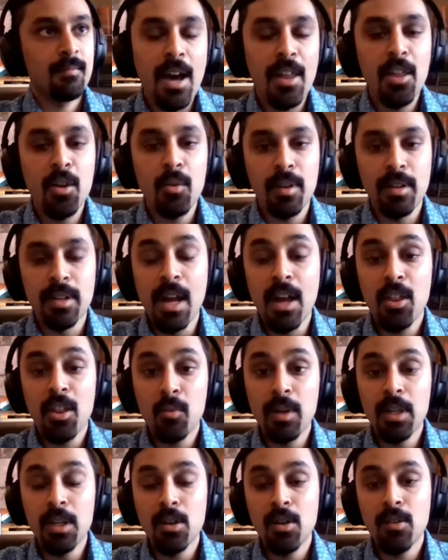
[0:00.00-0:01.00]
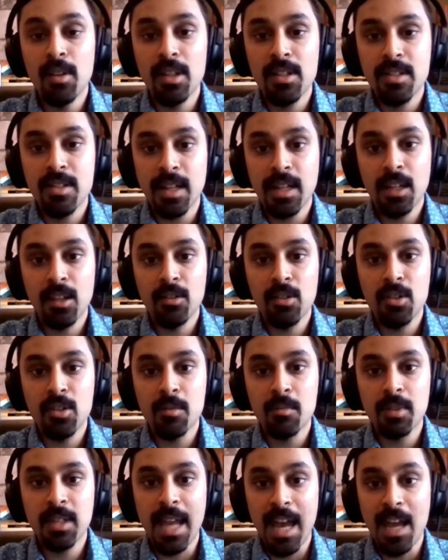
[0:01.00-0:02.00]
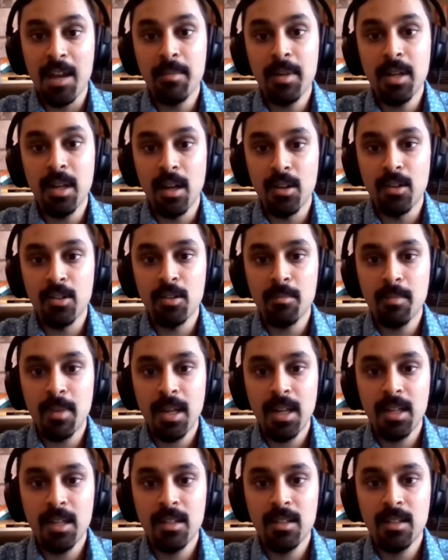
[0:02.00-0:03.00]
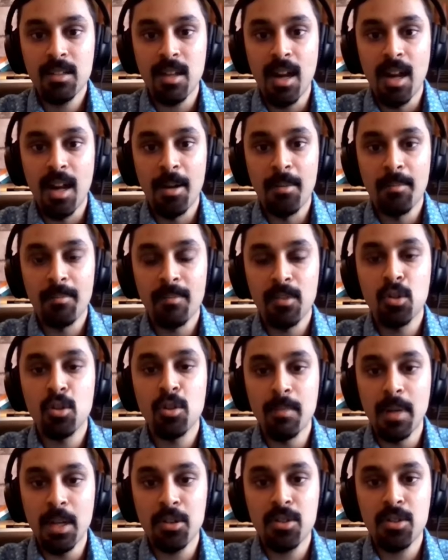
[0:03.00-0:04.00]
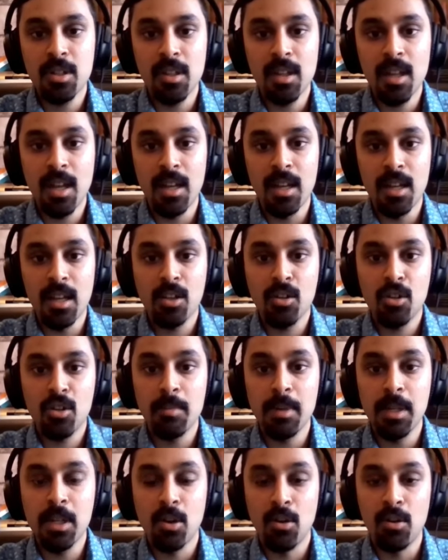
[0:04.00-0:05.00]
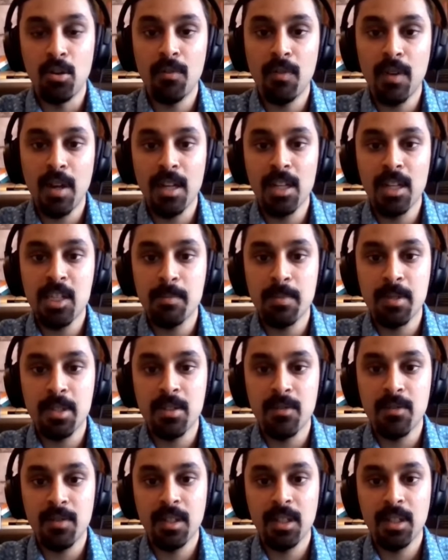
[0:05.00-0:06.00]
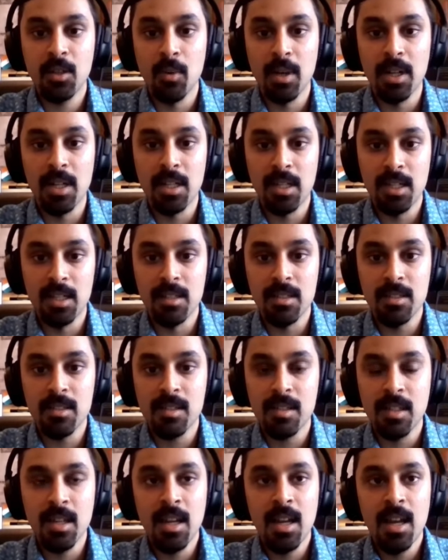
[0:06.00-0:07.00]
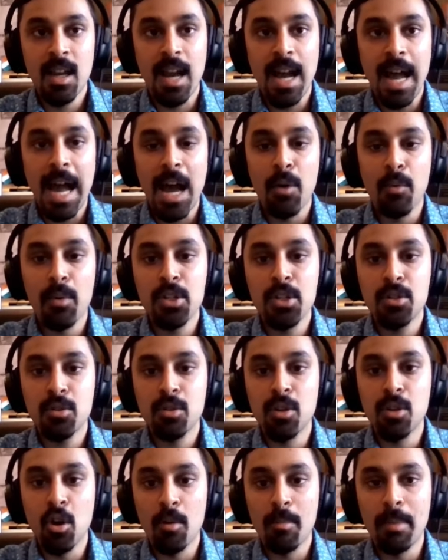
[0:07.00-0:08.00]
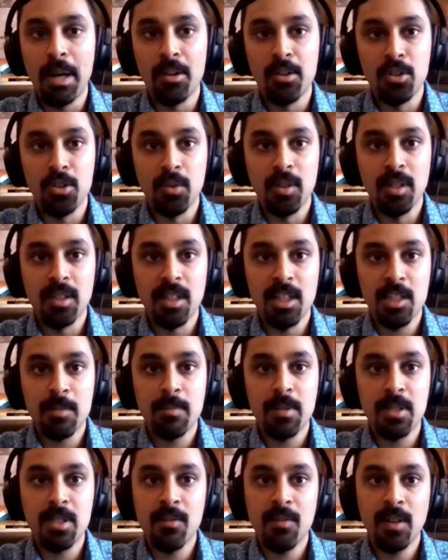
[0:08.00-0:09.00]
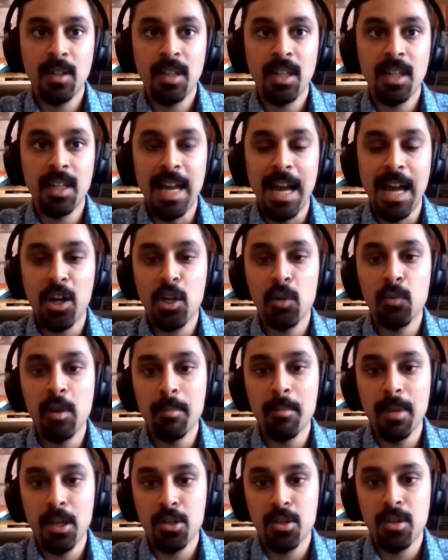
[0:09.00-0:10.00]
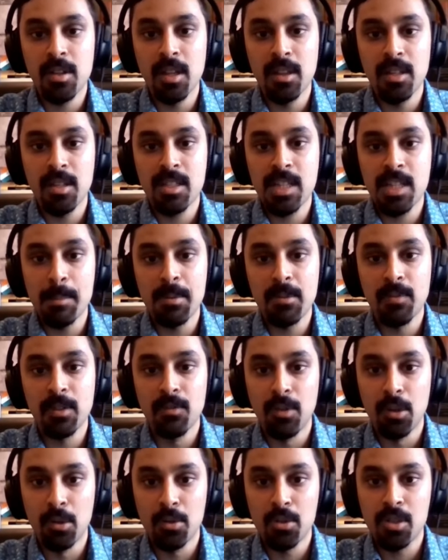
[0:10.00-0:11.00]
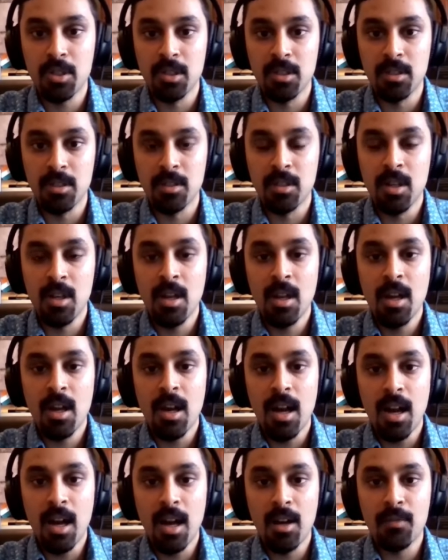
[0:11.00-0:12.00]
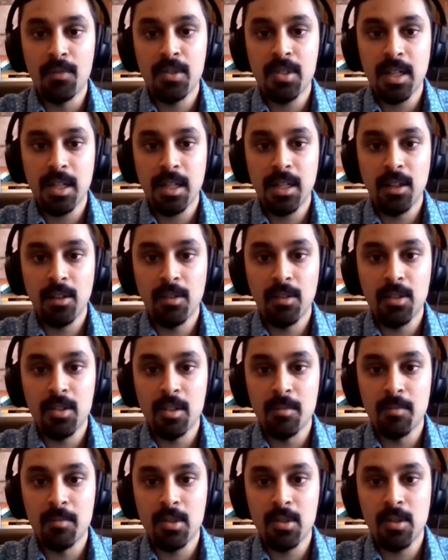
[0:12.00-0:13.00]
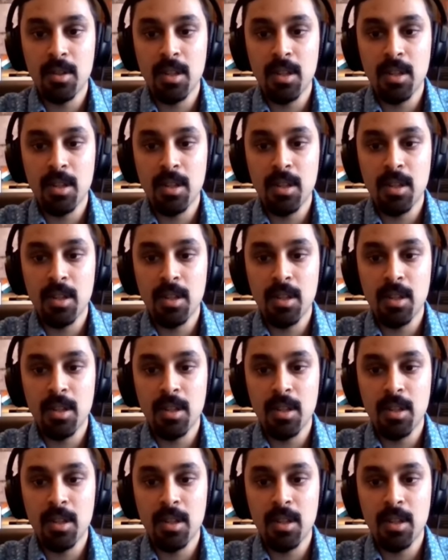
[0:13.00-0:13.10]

Now that we know that secularism can be undermined, you had mentioned that it could be codified specifically what it is. How would you go about doing that specifically? And how can we make sure that this type of erosion of secularism, so